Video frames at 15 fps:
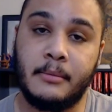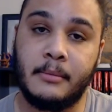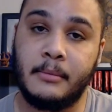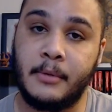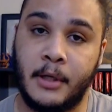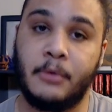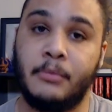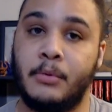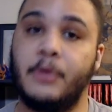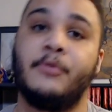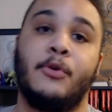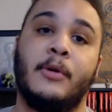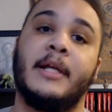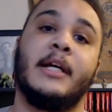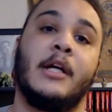you know, you've
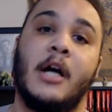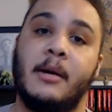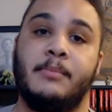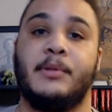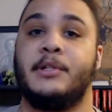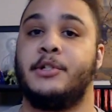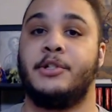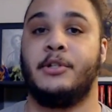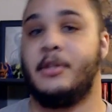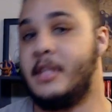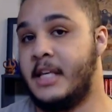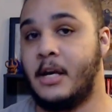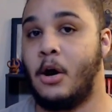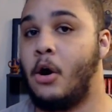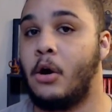already accomplished
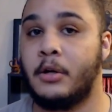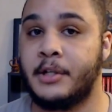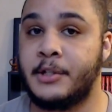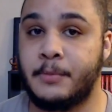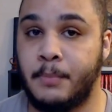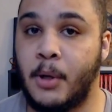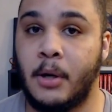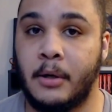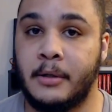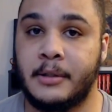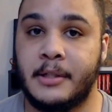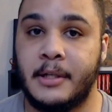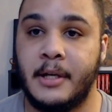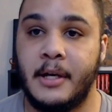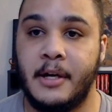the hardest
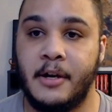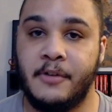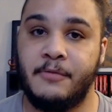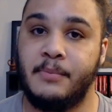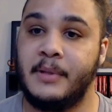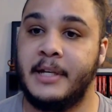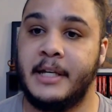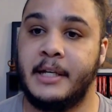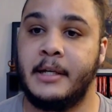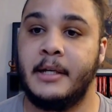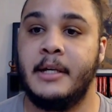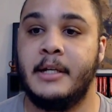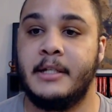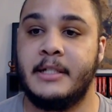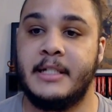part of playing
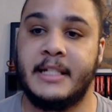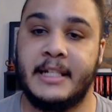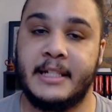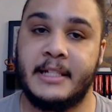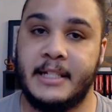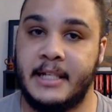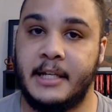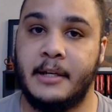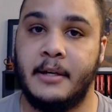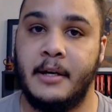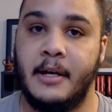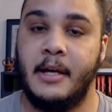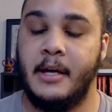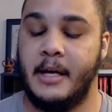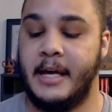D&D.
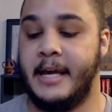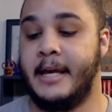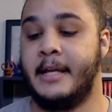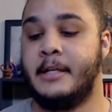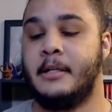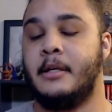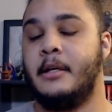And